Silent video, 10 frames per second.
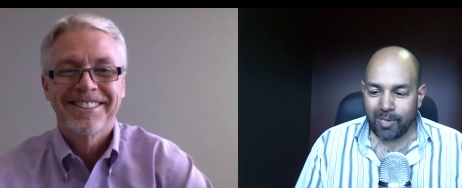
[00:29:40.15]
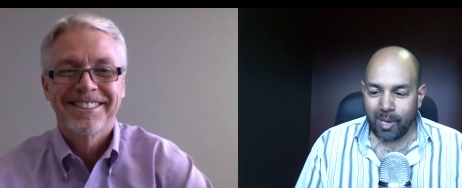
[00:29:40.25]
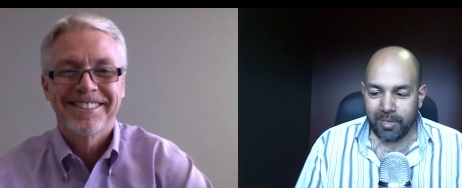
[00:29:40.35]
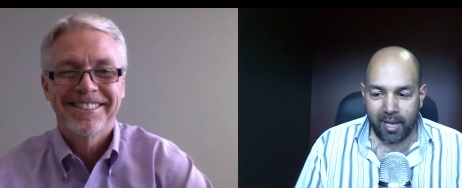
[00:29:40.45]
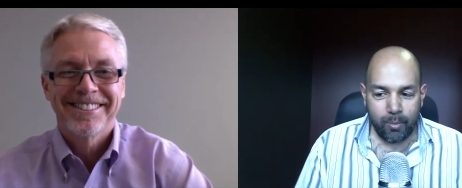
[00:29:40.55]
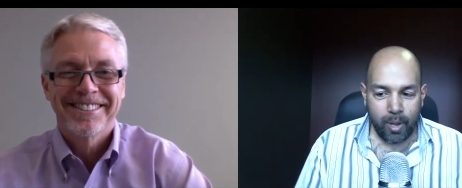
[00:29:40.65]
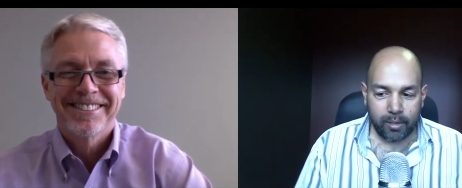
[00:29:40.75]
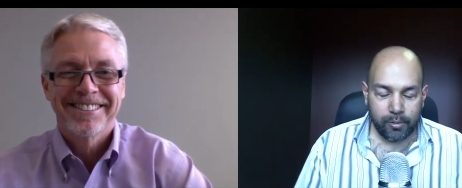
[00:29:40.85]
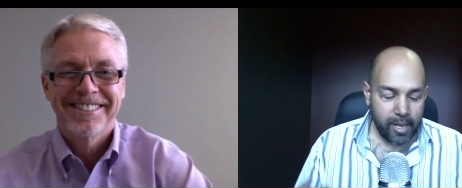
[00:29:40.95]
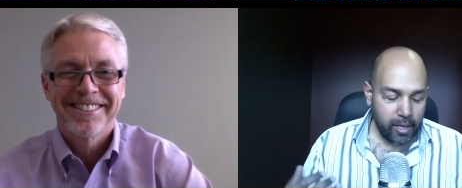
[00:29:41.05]
Speaker 1: up today.
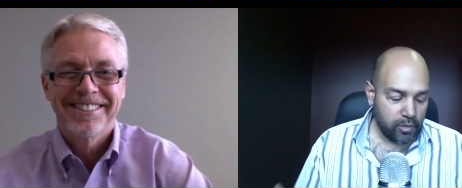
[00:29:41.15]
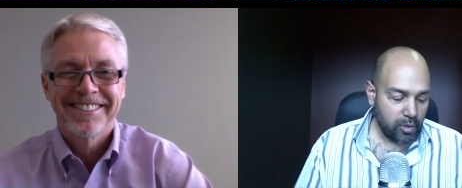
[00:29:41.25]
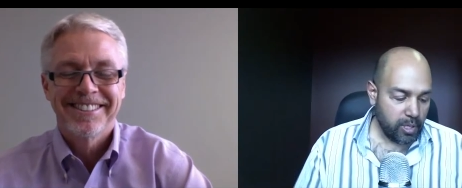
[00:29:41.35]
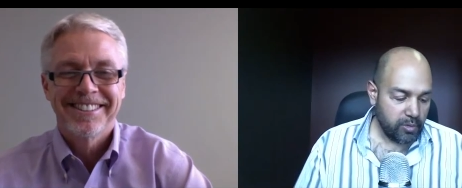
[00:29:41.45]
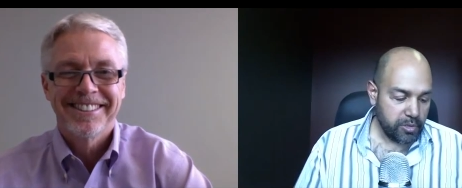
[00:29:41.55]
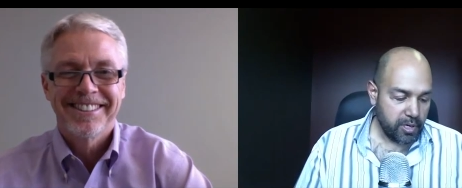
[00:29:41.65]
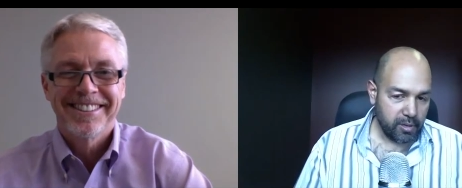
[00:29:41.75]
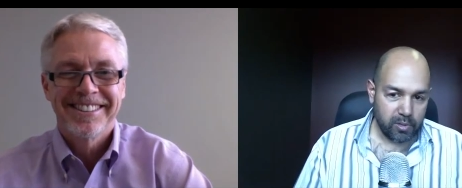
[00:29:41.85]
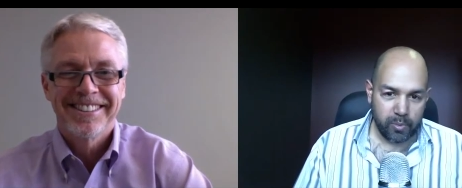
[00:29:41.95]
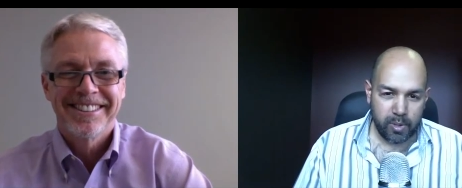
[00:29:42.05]
Michael, thank you so much for sharing
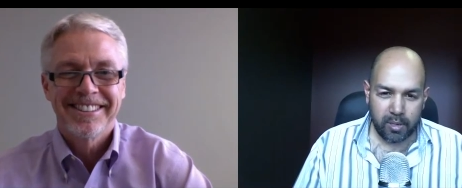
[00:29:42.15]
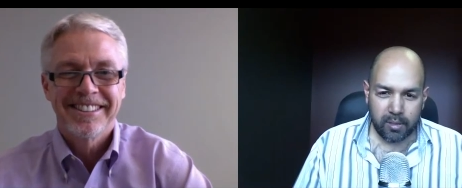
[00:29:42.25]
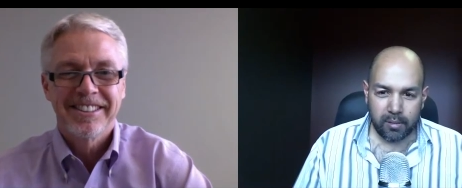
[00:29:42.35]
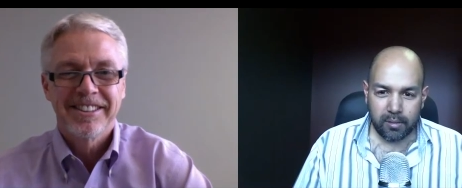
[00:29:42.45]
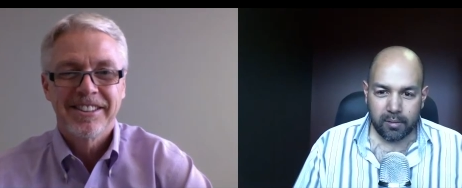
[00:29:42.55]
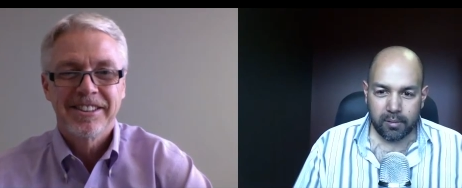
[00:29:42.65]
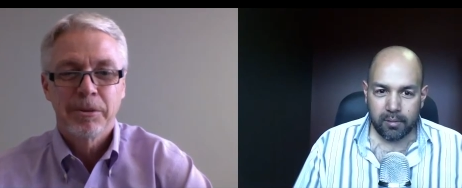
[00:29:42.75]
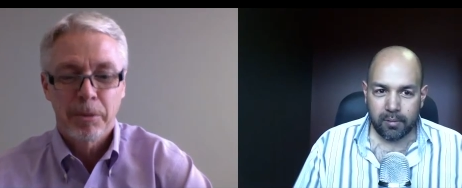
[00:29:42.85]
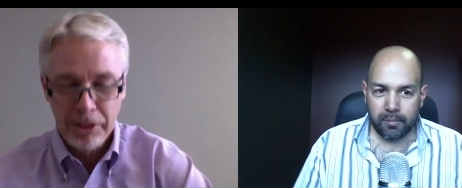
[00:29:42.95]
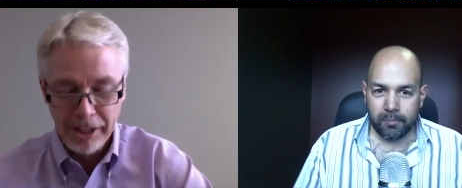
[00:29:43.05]
this with me.
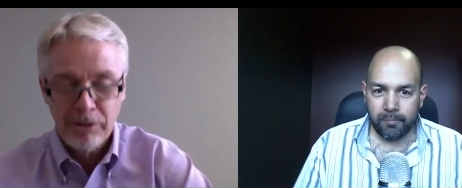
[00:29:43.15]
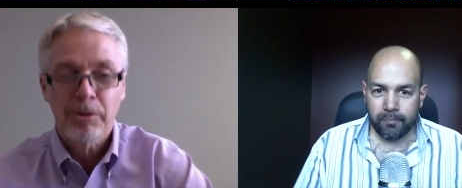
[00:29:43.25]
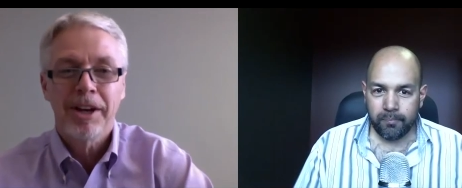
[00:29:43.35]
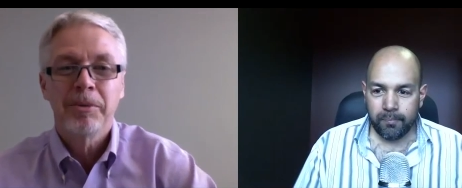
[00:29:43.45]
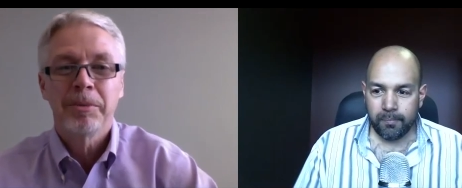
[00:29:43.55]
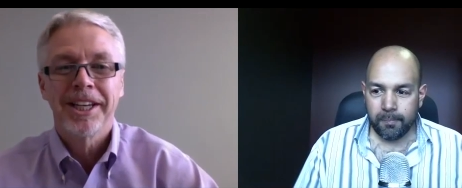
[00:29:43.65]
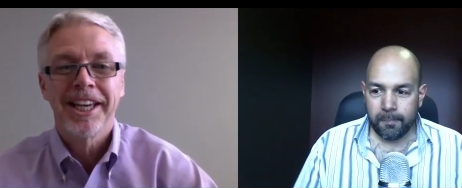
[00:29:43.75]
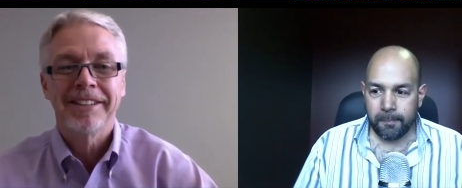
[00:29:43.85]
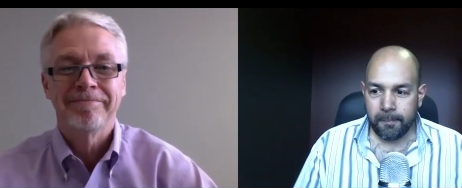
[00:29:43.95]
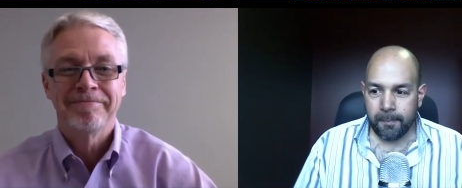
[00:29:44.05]
Speaker 2: Well, thanks for having me again.